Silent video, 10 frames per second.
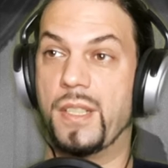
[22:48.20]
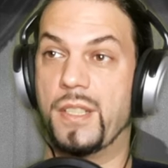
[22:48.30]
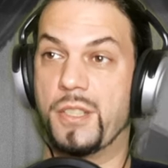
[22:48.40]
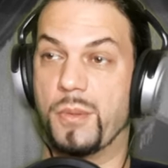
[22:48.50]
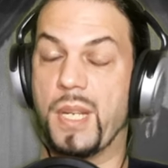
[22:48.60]

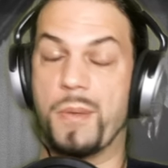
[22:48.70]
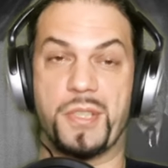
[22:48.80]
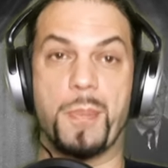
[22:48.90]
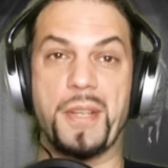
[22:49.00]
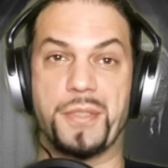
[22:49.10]
So what I was
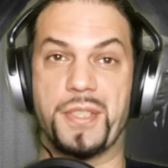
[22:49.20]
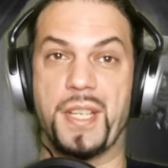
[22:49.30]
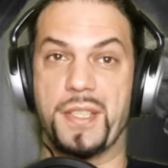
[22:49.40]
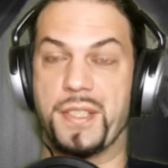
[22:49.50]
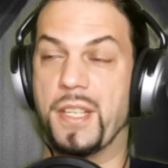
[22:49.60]
about to say
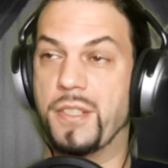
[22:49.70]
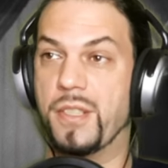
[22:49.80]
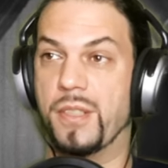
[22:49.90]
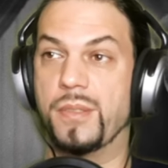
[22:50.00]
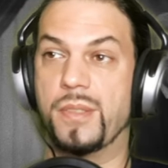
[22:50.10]
is that, you
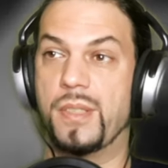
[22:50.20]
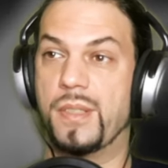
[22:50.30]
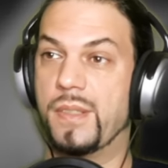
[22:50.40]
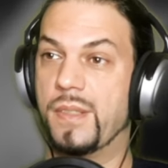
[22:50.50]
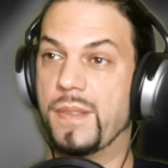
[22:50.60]
know,
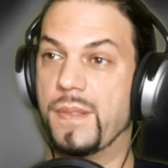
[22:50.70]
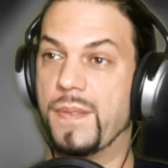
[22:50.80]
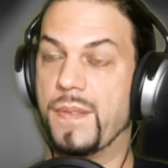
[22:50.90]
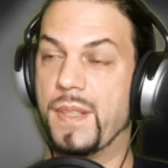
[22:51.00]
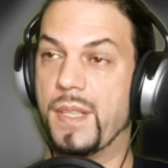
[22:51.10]

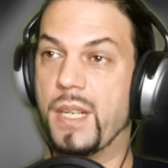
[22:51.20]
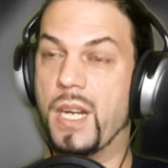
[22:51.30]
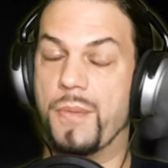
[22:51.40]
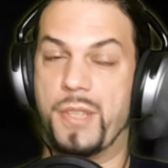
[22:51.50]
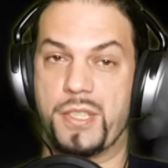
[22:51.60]

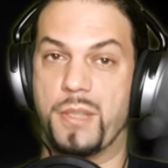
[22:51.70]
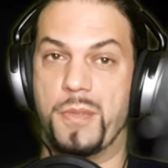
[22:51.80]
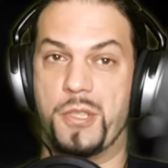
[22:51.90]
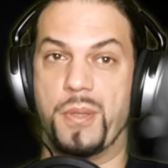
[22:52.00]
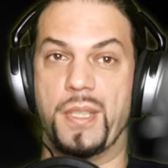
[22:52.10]
obviously,
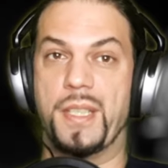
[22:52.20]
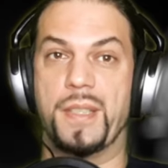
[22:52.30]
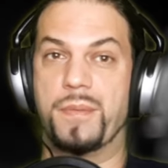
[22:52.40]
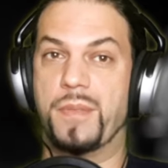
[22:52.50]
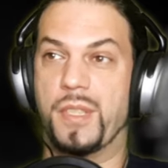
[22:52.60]

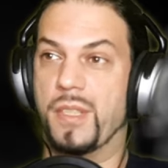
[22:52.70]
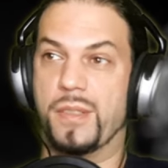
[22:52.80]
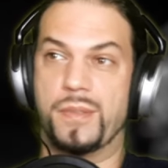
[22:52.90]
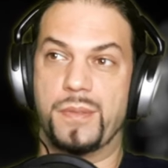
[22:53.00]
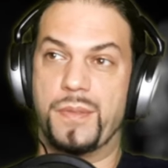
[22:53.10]
visually, you
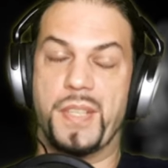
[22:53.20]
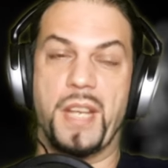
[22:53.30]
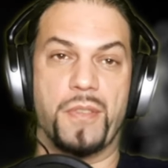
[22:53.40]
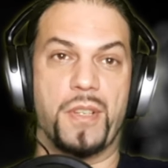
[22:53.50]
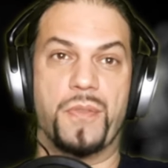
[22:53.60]
know, they
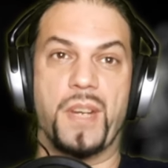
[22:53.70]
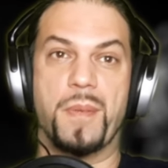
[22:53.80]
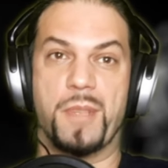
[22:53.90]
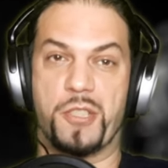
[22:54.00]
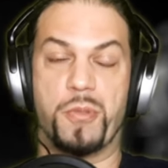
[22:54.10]
were very
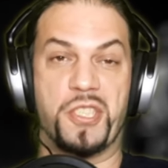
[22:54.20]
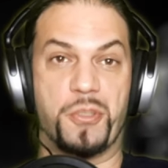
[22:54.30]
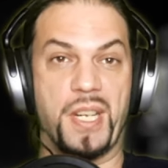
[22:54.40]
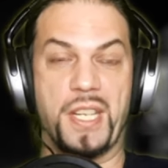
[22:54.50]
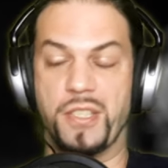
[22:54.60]
much
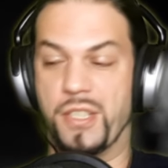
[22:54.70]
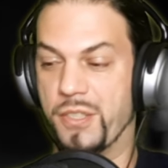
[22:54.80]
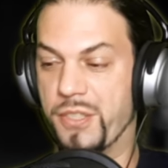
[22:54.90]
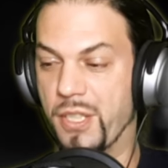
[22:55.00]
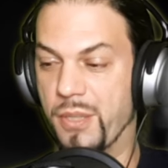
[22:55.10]
restrained, you know,
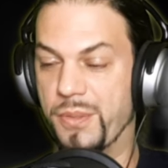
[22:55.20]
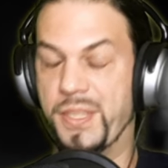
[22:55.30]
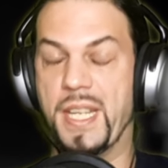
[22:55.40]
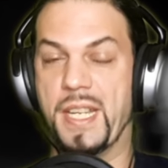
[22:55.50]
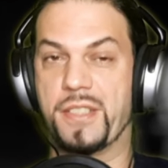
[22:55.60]
so
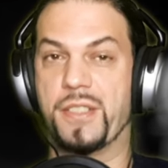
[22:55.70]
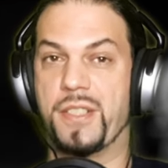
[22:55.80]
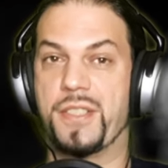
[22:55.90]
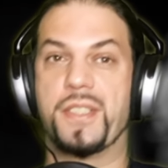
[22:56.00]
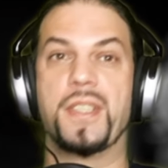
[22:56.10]
the
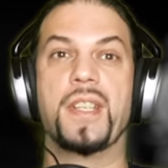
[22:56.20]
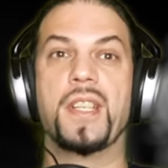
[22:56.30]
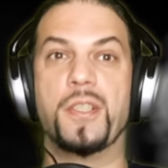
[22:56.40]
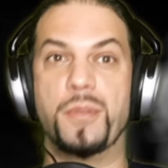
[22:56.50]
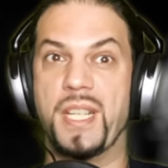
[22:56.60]
actors
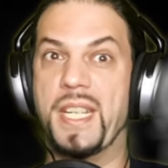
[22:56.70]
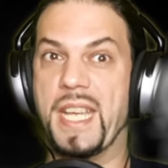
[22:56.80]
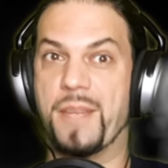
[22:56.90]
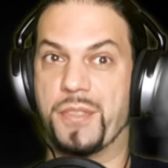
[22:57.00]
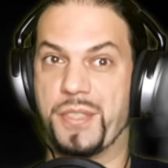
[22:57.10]
really
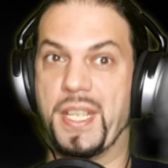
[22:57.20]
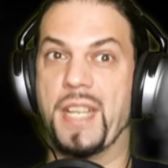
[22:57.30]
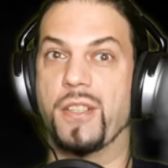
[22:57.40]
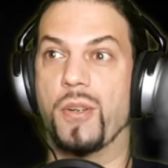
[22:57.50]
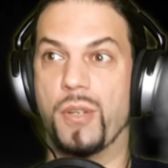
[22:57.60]
have to sell
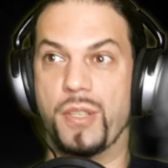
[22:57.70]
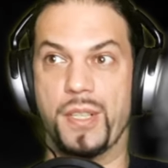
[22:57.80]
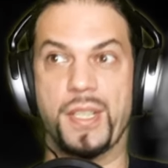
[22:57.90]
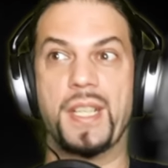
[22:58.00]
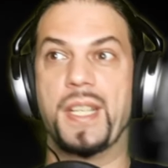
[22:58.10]
the
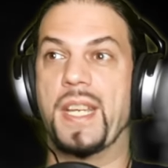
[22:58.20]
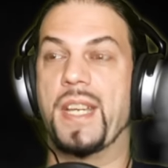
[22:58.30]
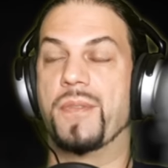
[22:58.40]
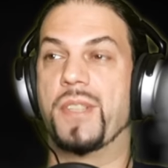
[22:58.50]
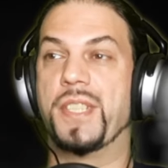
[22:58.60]
horror.
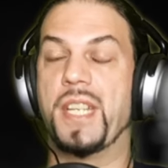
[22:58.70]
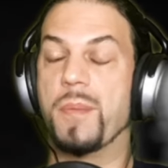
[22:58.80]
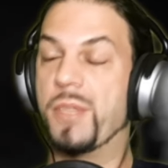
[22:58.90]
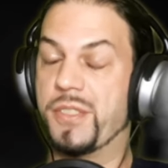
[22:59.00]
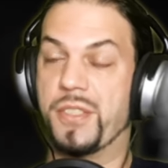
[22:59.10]
And what they're
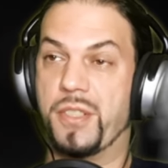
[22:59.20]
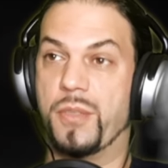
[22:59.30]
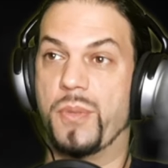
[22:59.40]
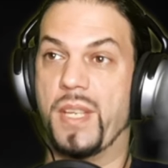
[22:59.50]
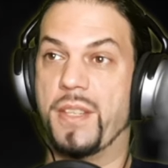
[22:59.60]
able to do
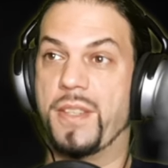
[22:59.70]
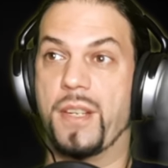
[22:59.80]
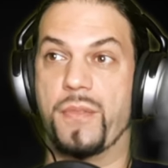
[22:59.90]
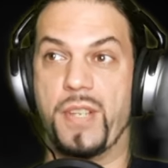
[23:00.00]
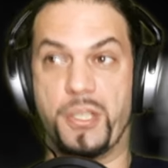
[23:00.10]
with
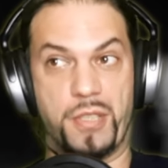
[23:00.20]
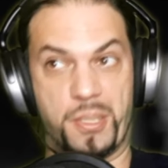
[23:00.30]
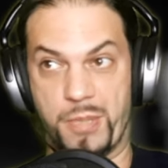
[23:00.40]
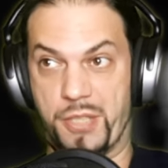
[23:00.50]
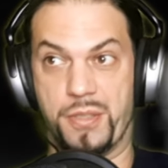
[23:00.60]
their facial
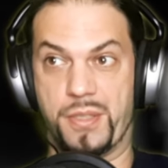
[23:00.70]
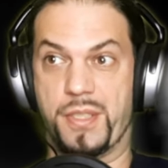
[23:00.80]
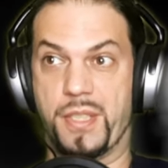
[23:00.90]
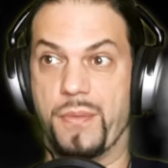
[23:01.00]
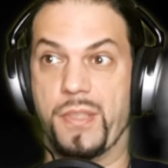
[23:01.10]
expressions and
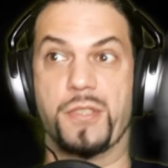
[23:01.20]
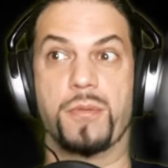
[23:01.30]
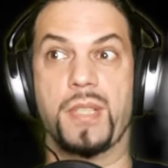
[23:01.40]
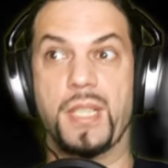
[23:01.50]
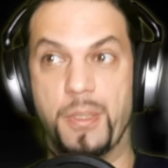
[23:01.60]
stuff is
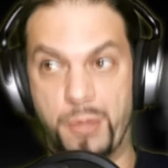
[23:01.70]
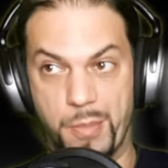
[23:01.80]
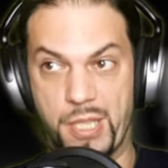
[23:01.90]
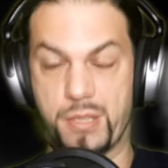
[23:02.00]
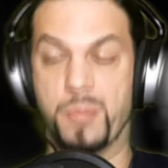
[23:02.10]
really
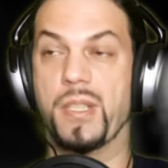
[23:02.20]
remarkable,